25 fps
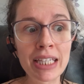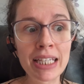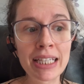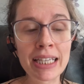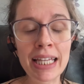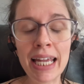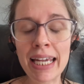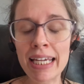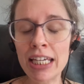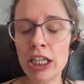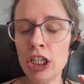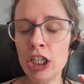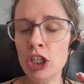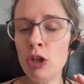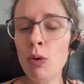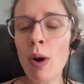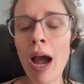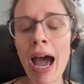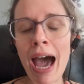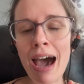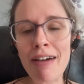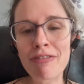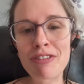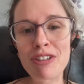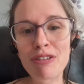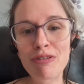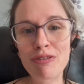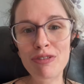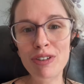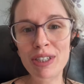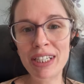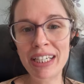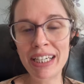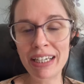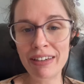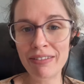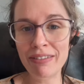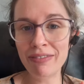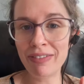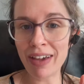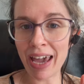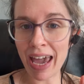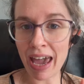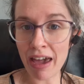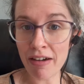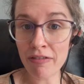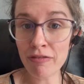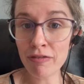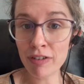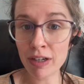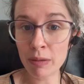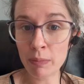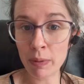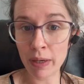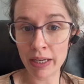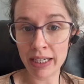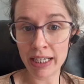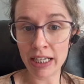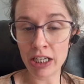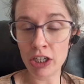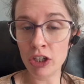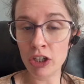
like, you have to forgive everybody.